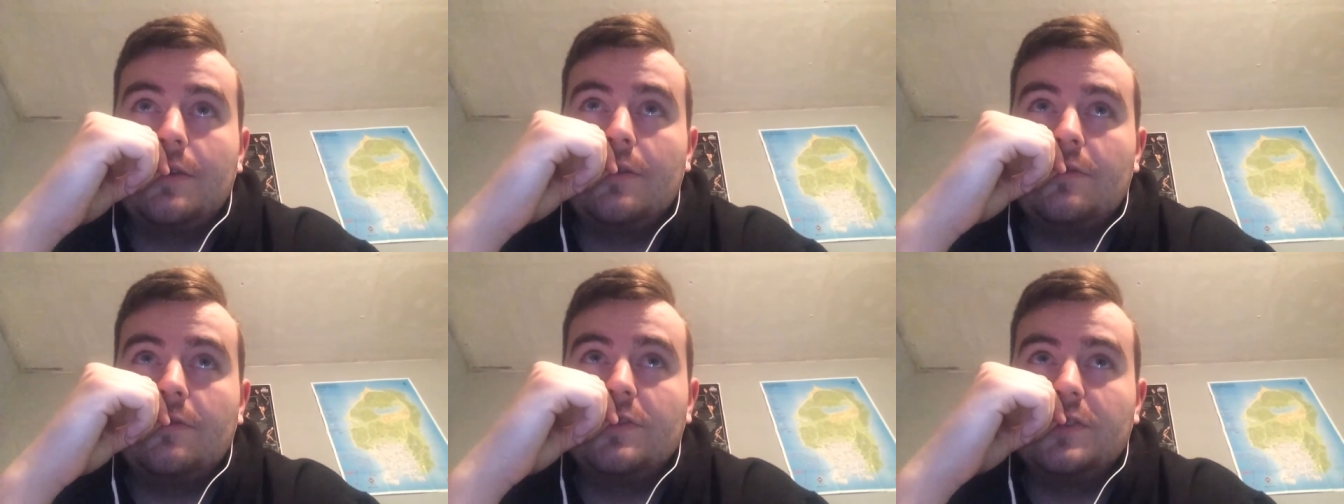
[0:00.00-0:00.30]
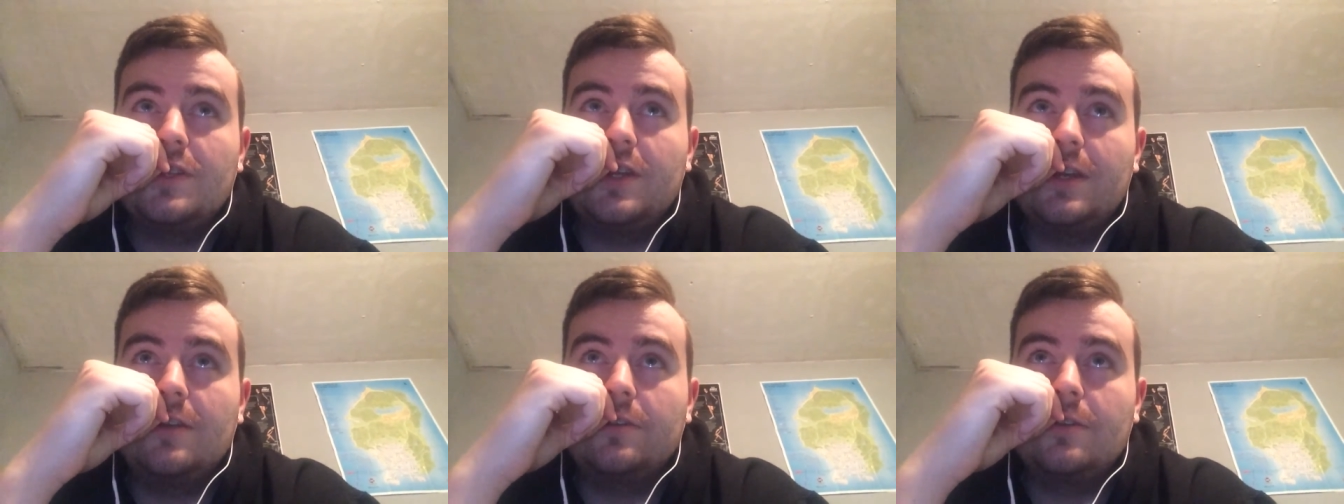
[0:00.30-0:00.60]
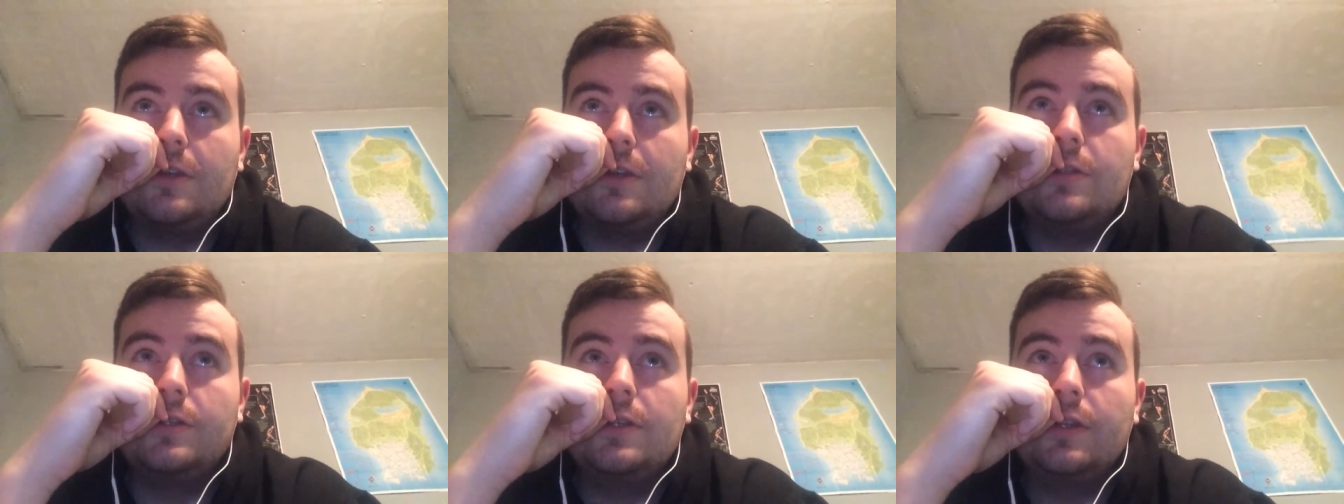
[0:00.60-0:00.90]
Obviously, I'm
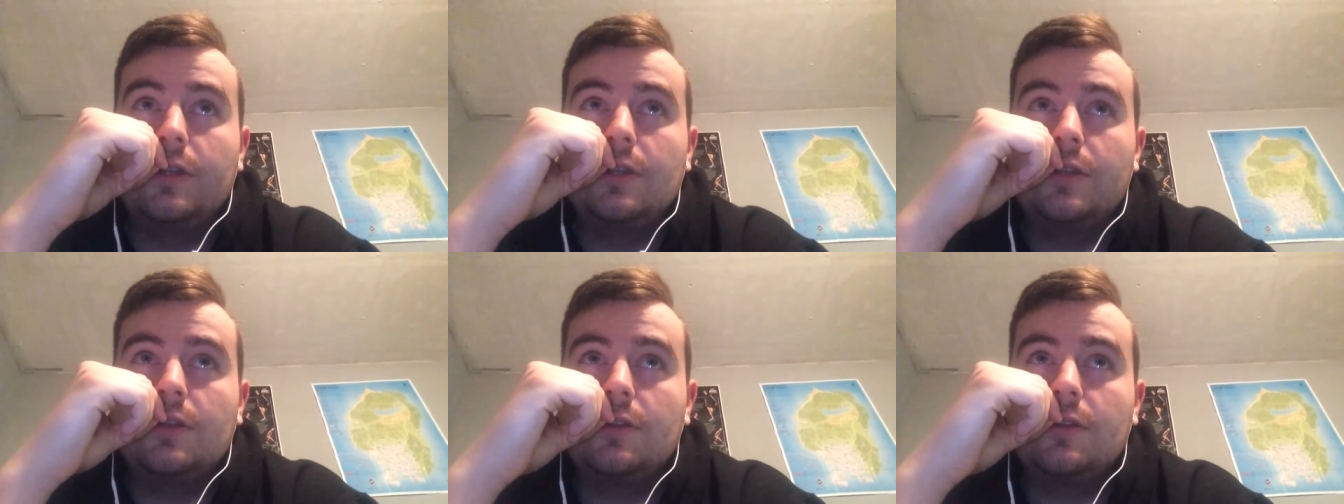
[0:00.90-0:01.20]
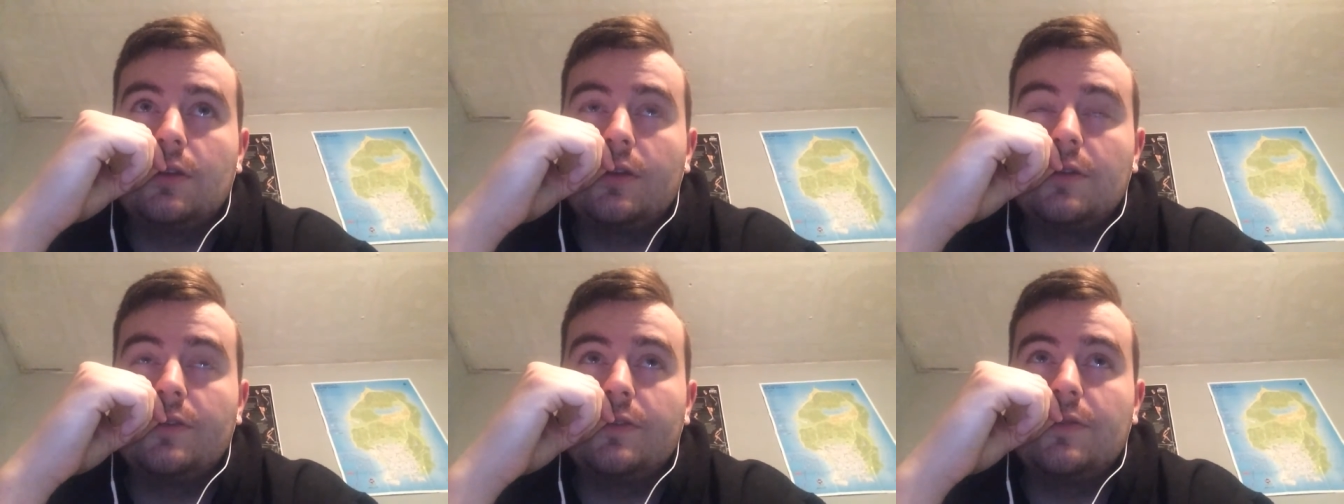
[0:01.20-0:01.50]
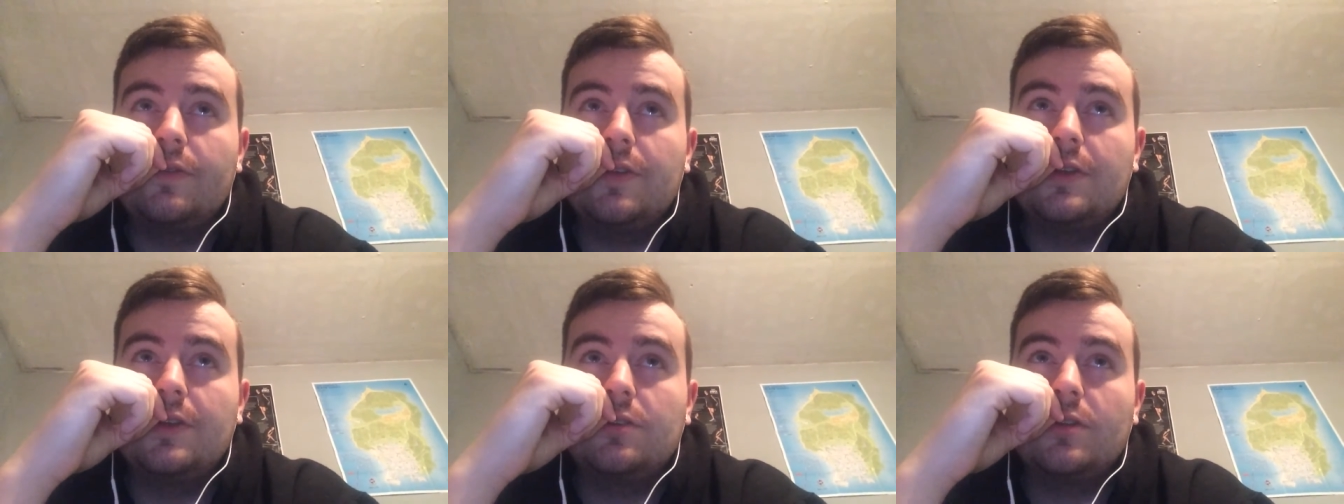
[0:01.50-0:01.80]
gonna have to
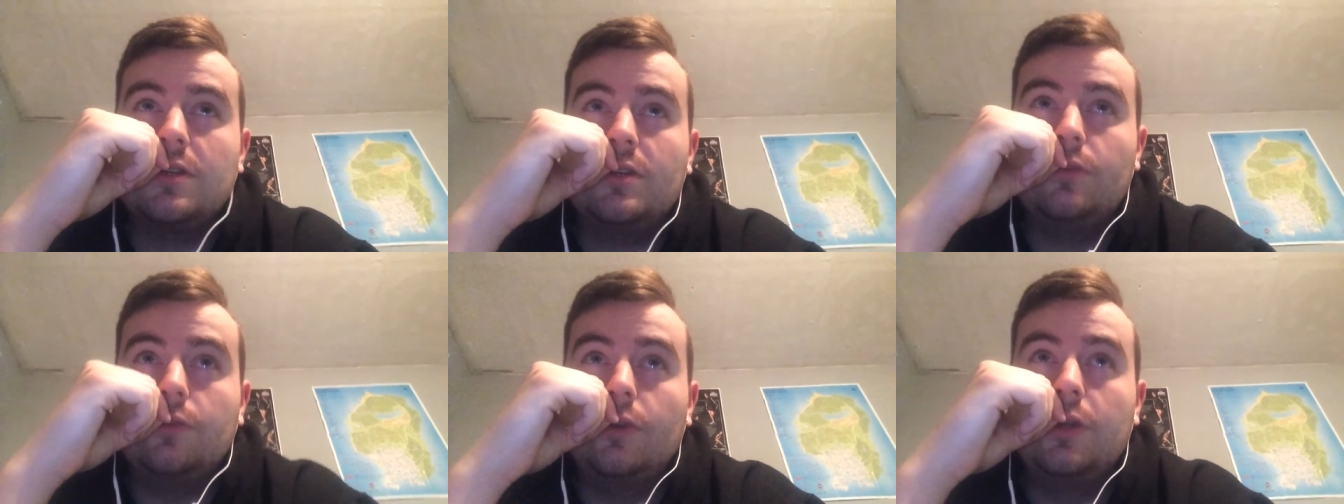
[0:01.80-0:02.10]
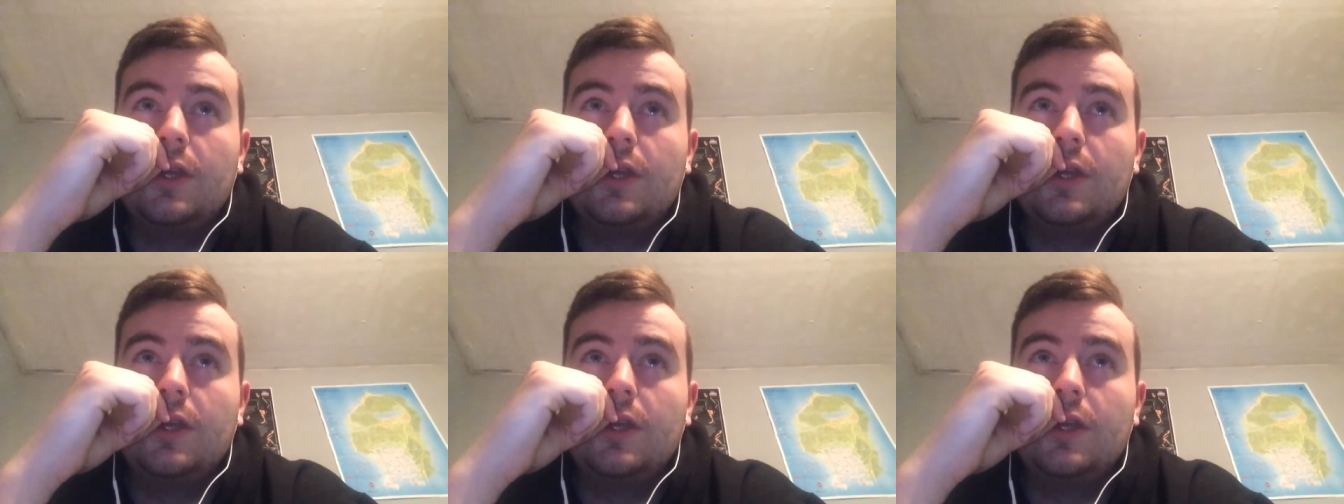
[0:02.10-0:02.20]
figure out